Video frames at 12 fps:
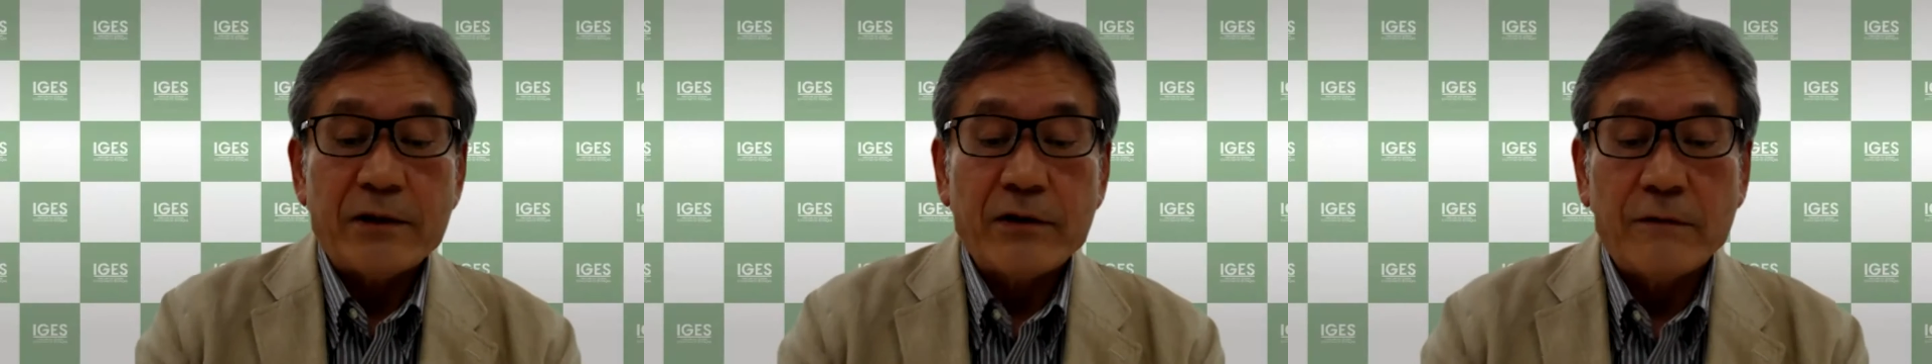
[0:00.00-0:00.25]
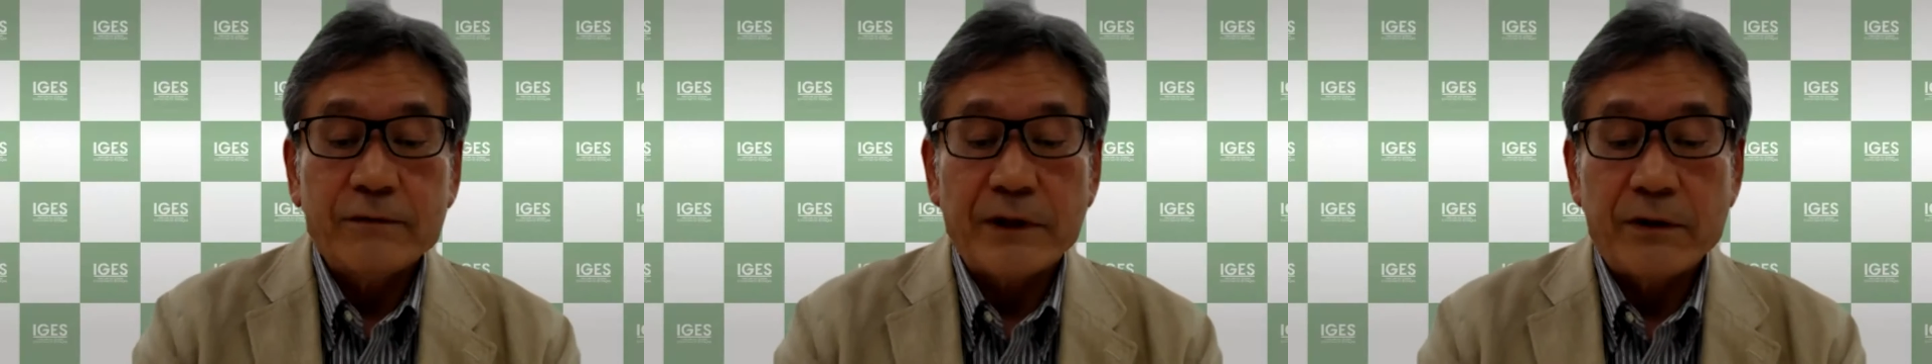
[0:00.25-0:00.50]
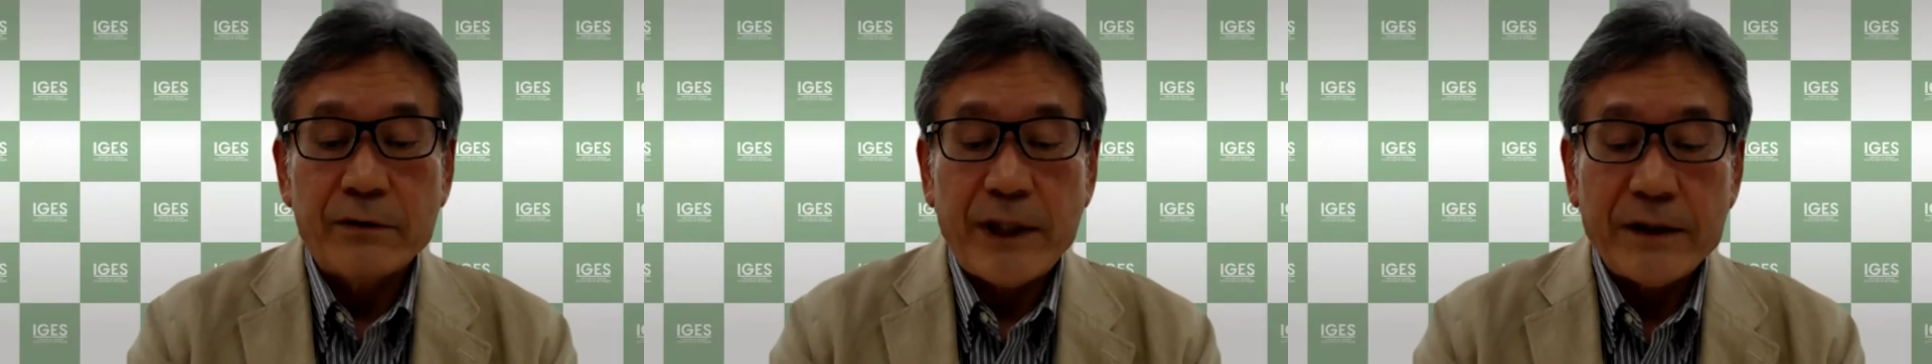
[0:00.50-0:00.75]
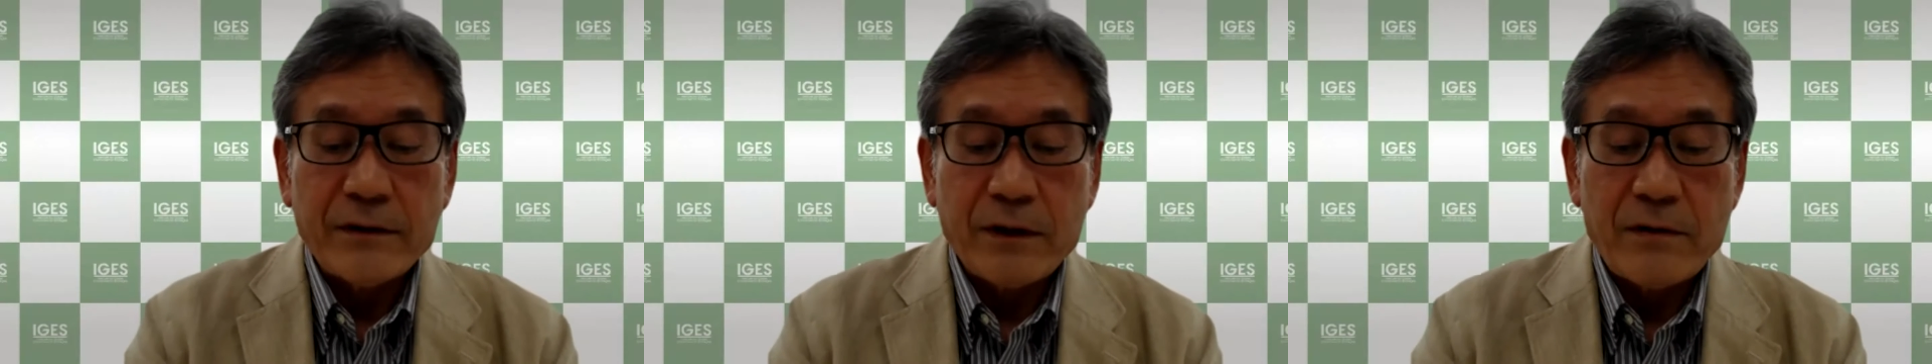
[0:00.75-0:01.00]
of the
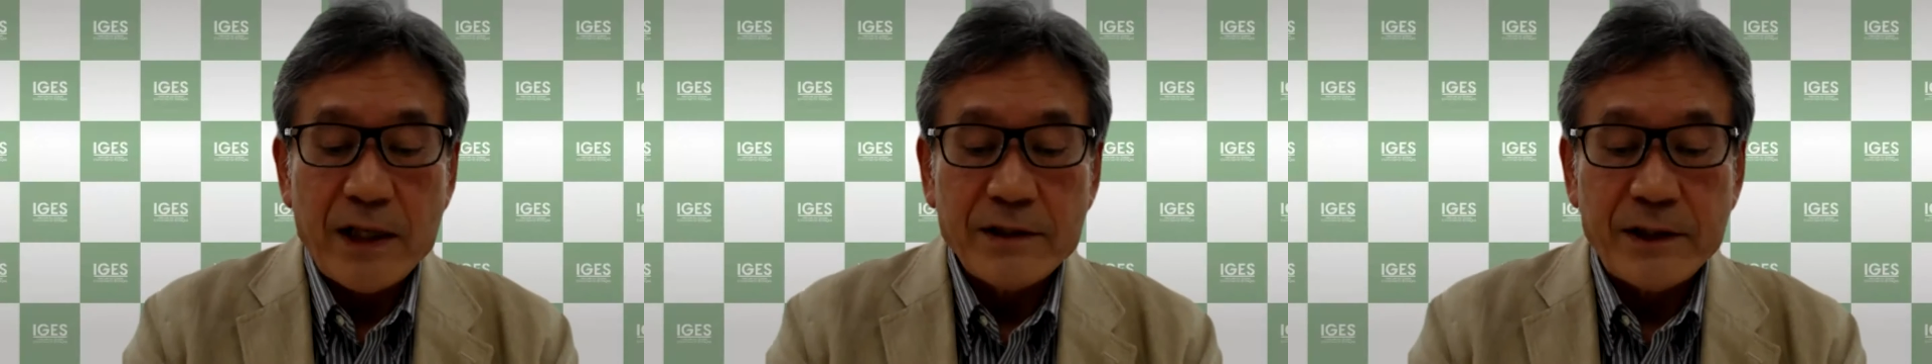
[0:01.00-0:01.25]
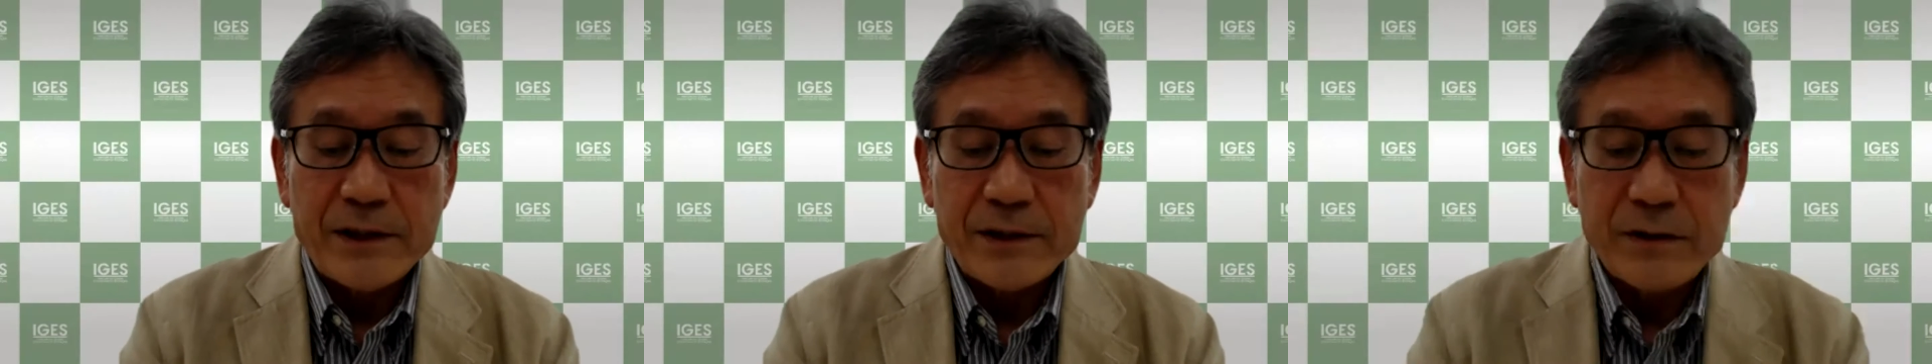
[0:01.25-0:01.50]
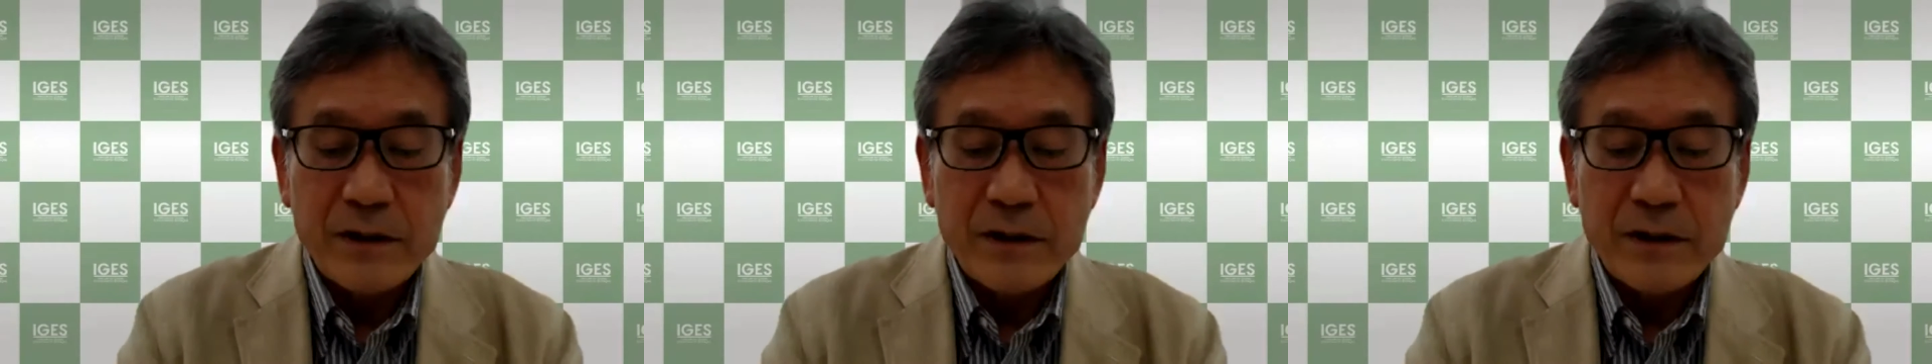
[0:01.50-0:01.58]
great crisis